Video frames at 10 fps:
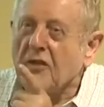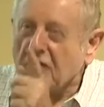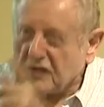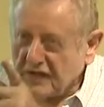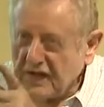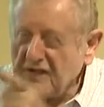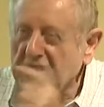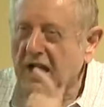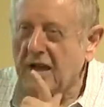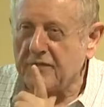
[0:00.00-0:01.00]
The
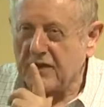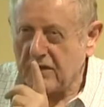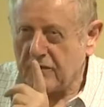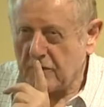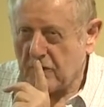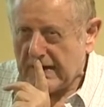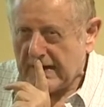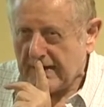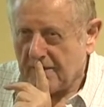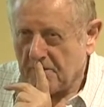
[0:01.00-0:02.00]
sins are forgiven
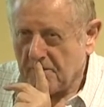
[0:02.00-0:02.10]
where?